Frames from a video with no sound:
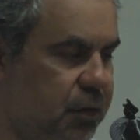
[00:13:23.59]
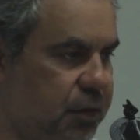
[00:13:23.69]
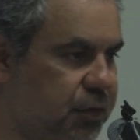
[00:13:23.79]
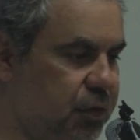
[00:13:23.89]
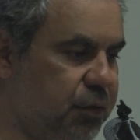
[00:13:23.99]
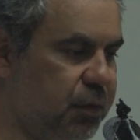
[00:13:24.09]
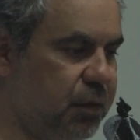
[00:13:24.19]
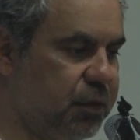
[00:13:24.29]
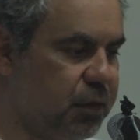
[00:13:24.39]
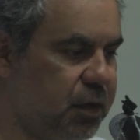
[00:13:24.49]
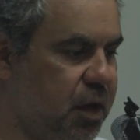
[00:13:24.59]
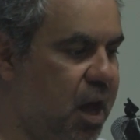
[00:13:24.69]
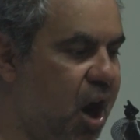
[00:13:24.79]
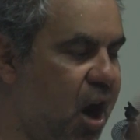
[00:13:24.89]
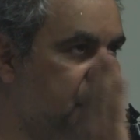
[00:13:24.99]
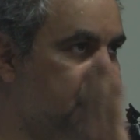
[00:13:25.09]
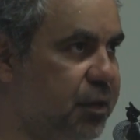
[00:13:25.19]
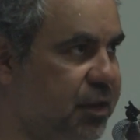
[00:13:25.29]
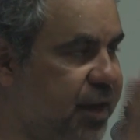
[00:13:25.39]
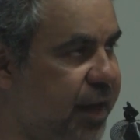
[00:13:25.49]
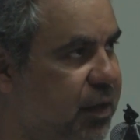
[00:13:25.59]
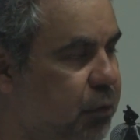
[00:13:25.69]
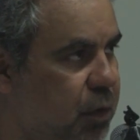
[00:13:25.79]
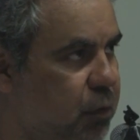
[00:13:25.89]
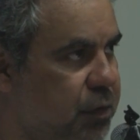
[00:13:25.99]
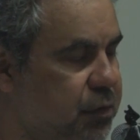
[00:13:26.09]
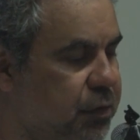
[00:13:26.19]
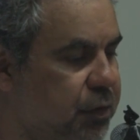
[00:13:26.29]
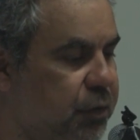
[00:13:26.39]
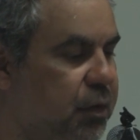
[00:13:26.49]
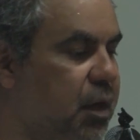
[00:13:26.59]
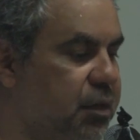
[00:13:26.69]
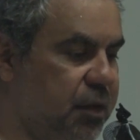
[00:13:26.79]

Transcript: I just turned 21, 20. I knew exactly what I wanted to do.